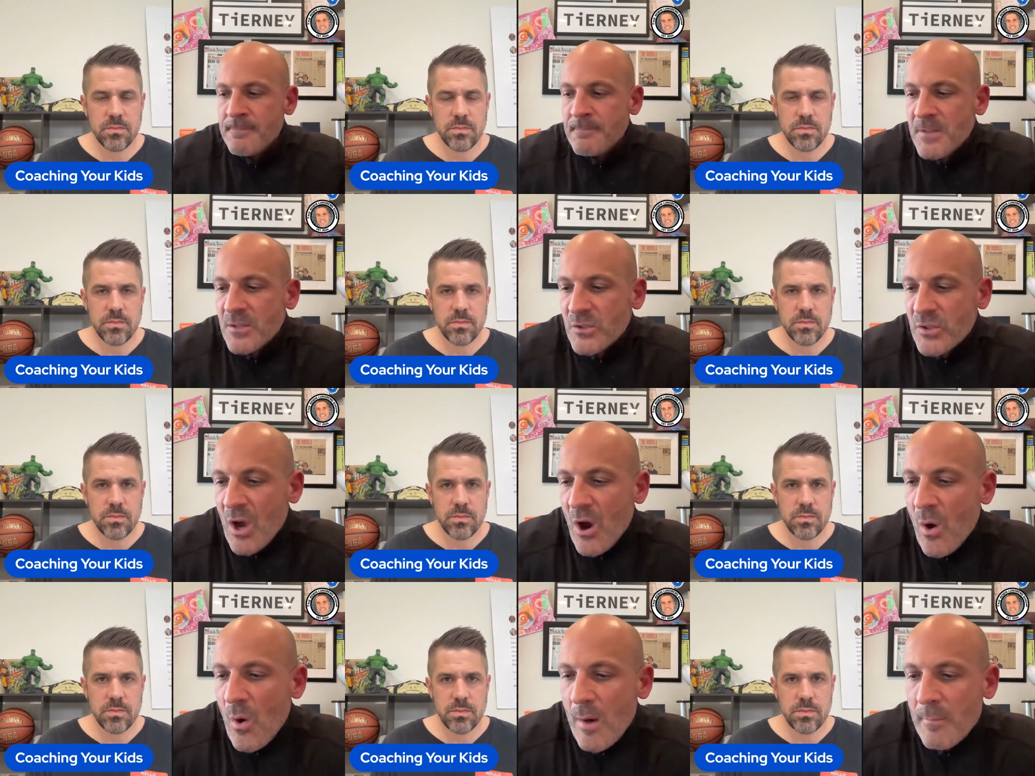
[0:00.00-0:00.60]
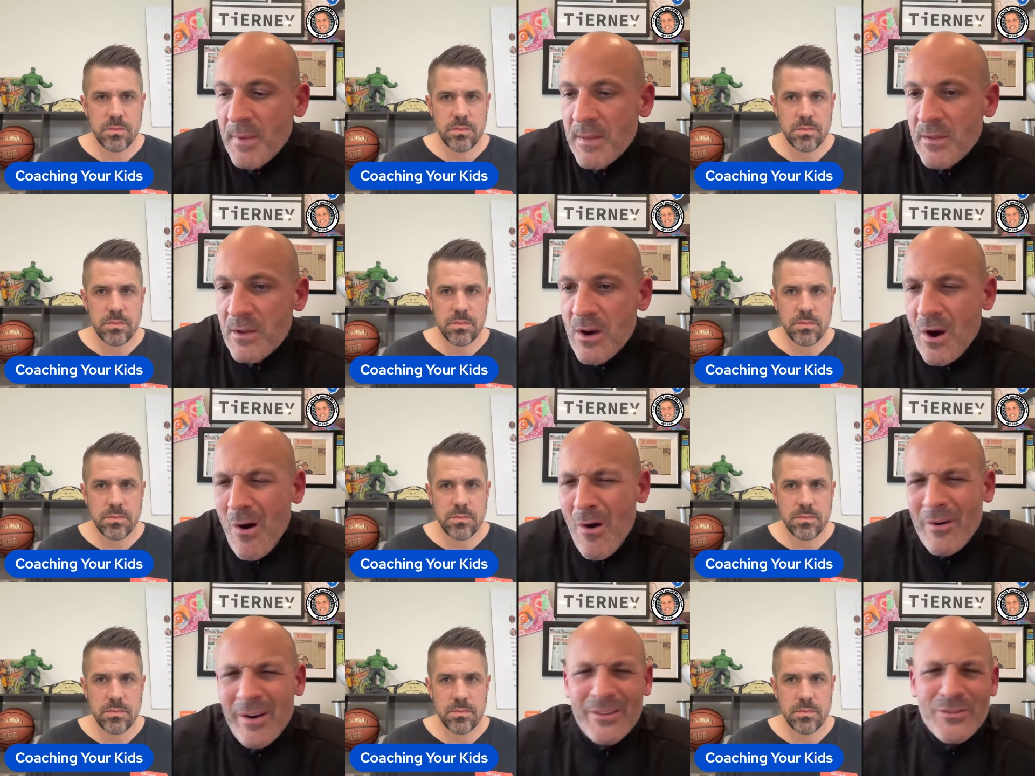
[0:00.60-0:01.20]
Speaker 1: So I'm in the
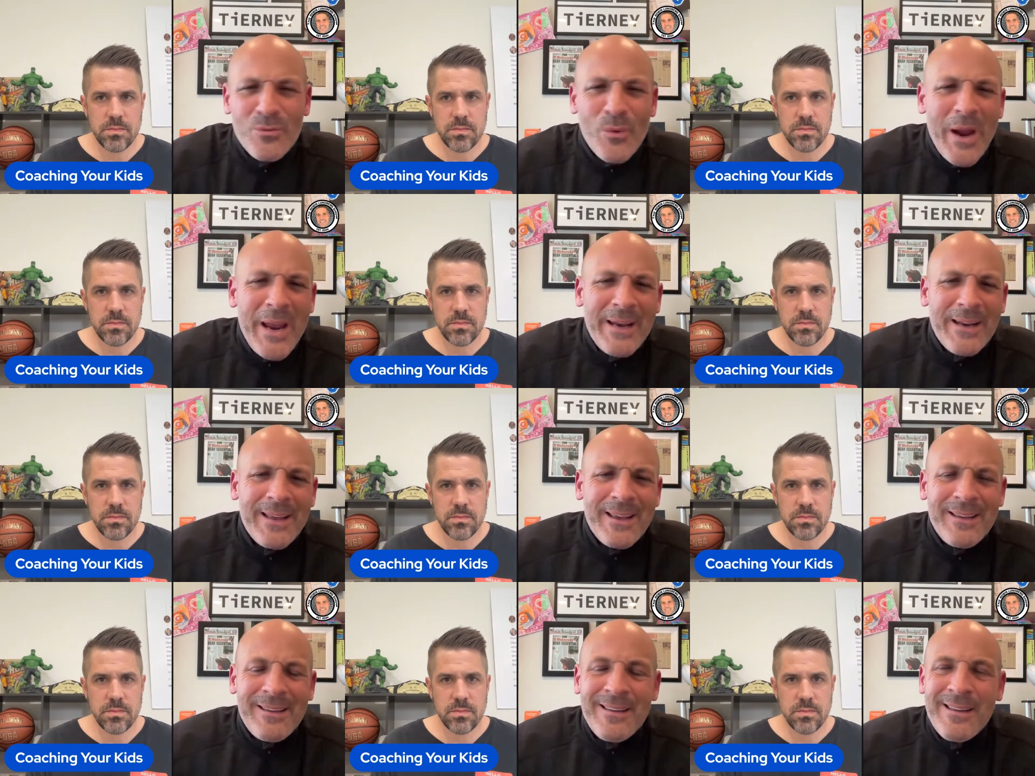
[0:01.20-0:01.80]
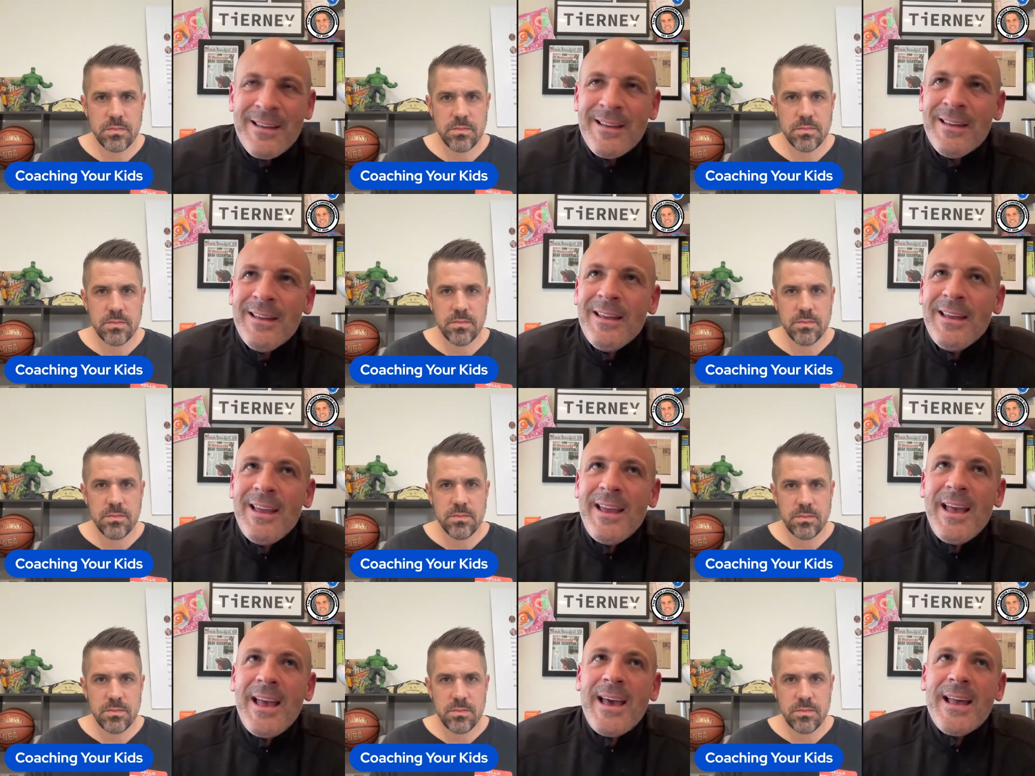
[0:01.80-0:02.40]
car and it's raining.
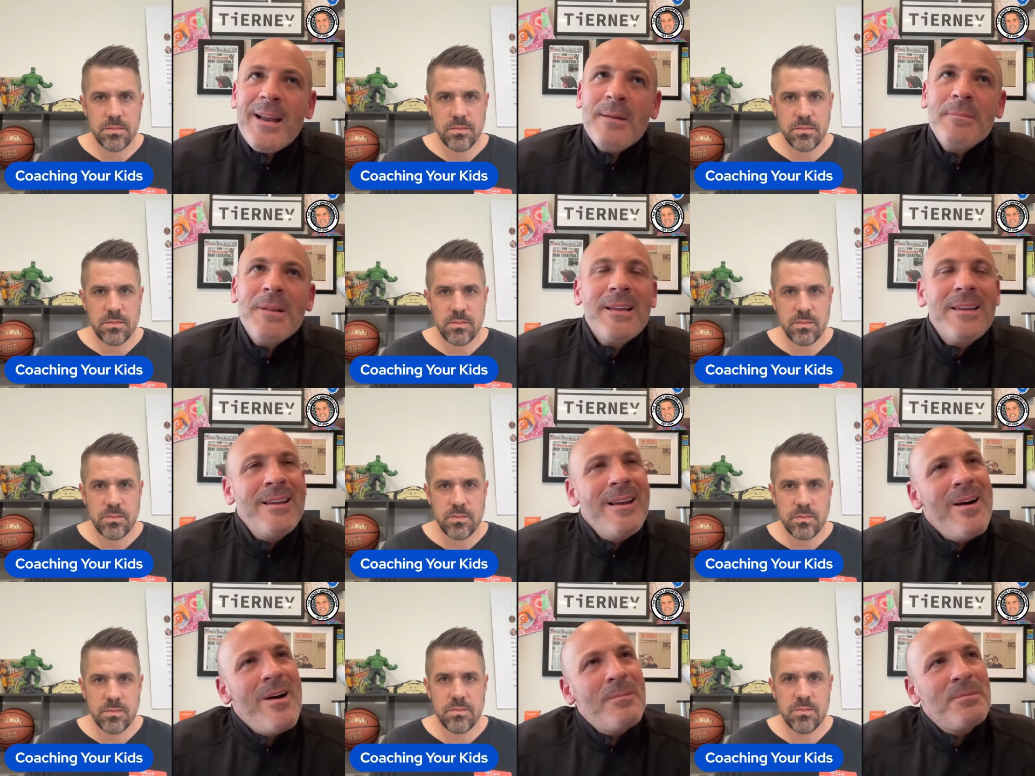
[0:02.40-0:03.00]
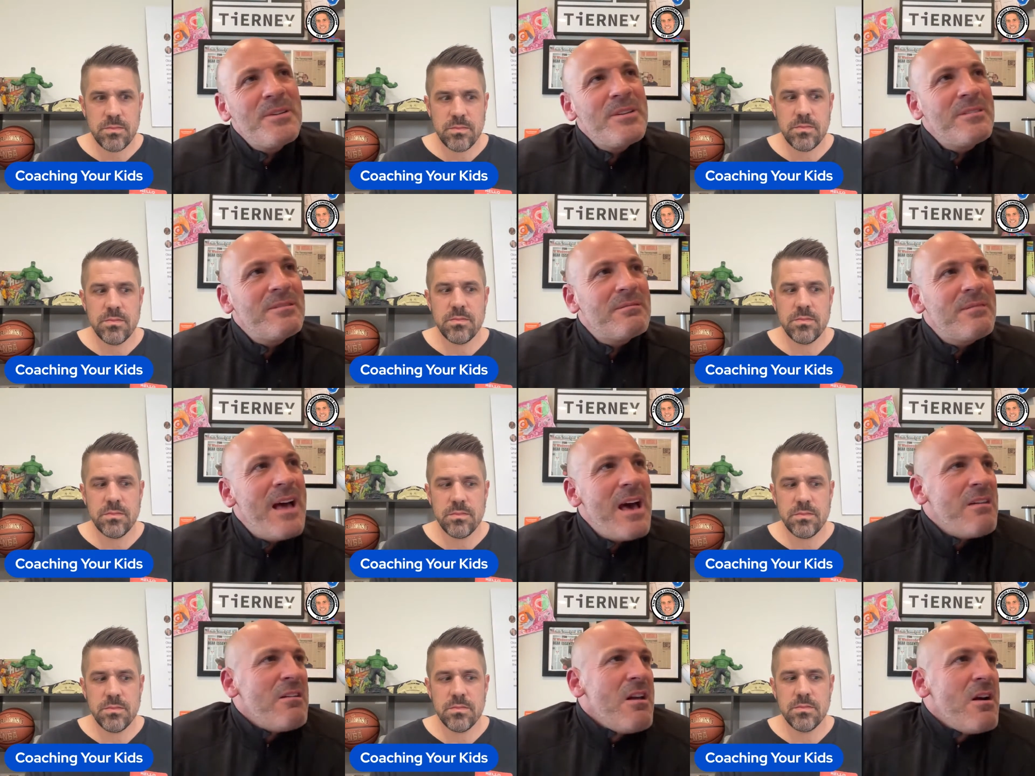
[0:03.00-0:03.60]
And I'm like, you know, just,
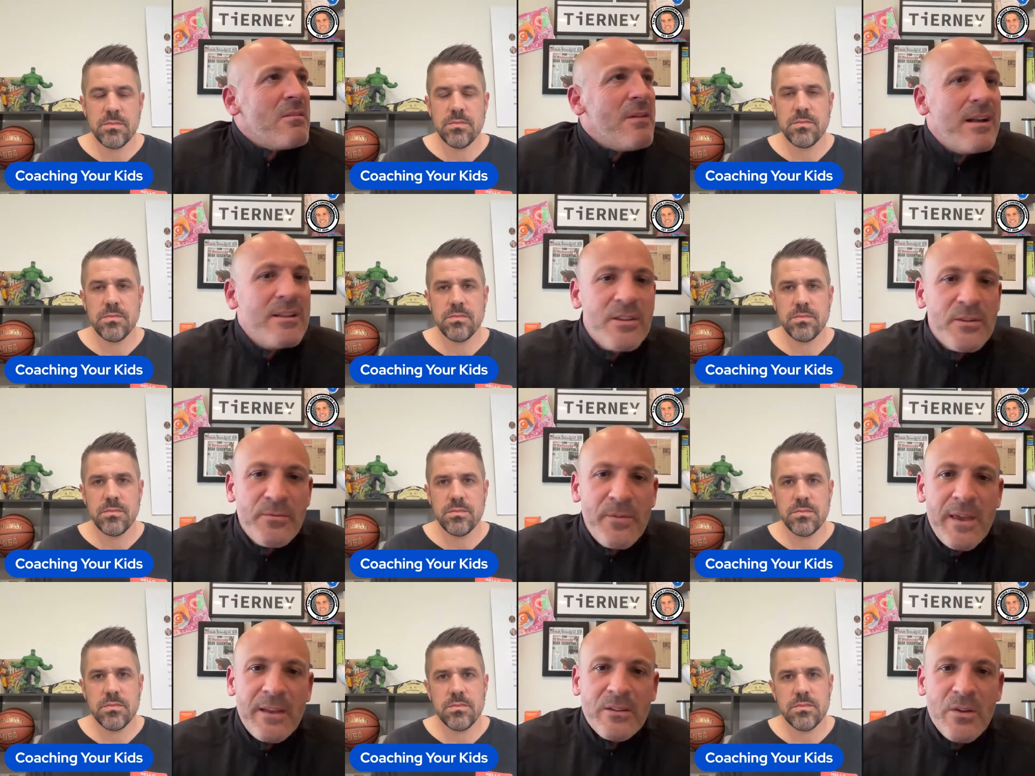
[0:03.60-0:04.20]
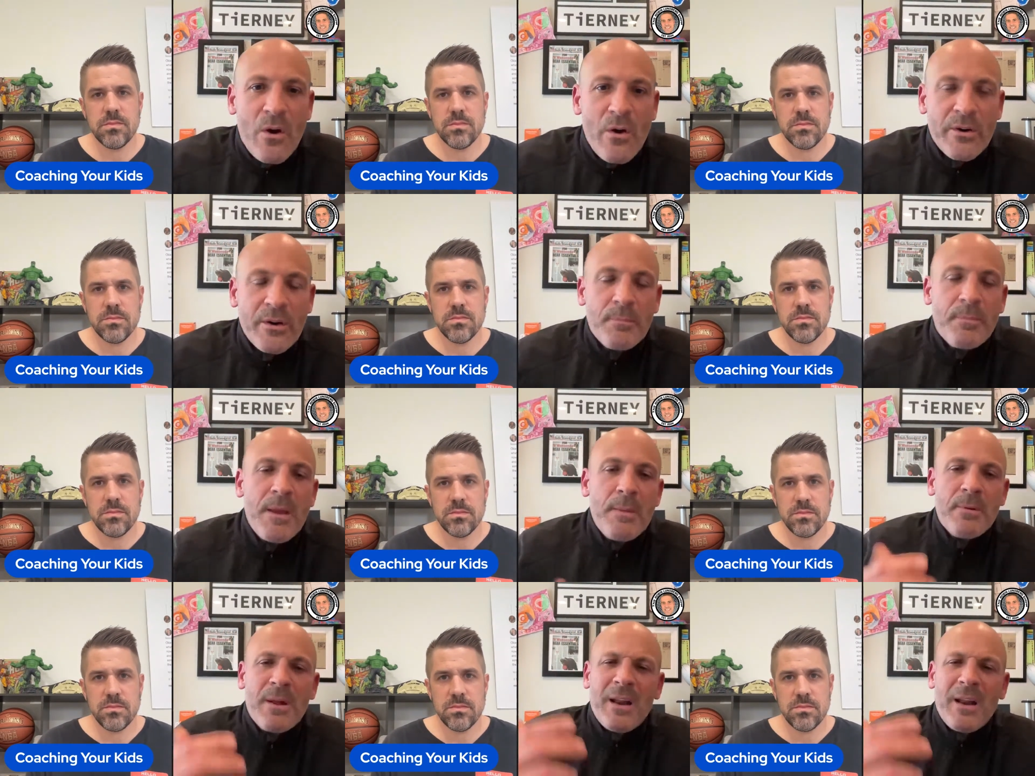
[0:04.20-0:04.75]
I don't know. I just feel like talking to people.